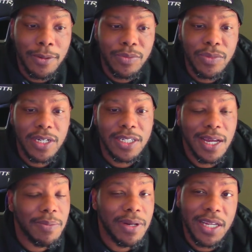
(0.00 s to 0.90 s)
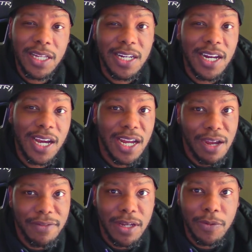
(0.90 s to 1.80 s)
Because I believe he did not
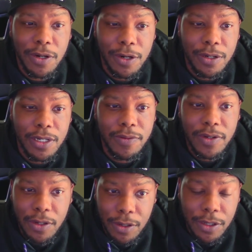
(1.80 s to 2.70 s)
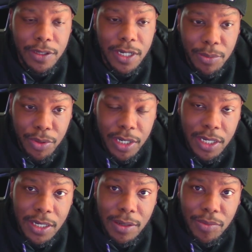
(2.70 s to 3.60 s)
have that with Earl, even though Earl did
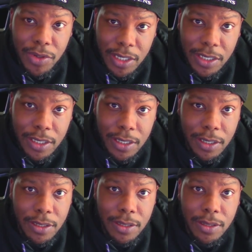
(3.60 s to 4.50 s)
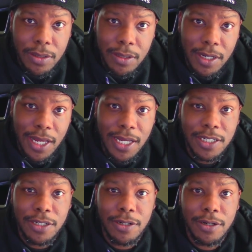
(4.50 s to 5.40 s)
pretty good
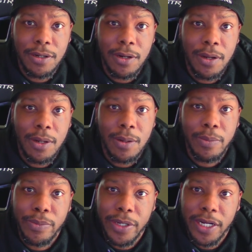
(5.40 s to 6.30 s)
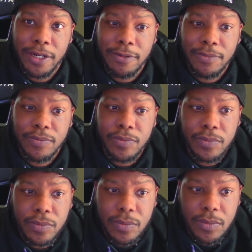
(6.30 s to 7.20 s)
last year. But
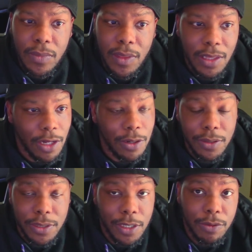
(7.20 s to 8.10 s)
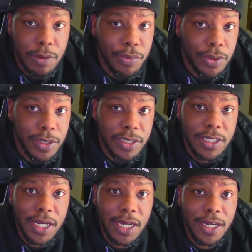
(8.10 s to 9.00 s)
there were still reports
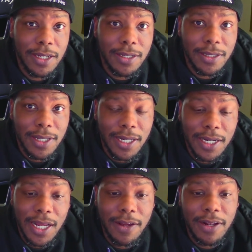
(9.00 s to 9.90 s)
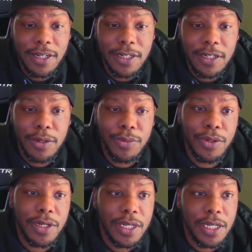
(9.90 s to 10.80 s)
that they didn't have that good
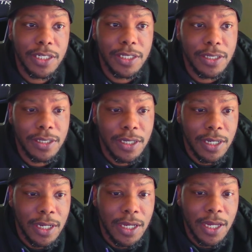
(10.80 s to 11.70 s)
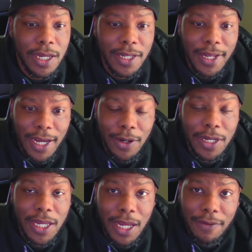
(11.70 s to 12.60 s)
communication. And now
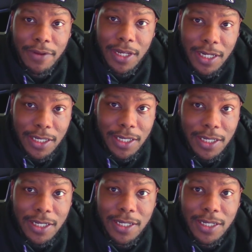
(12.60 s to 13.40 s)
he have Elliott.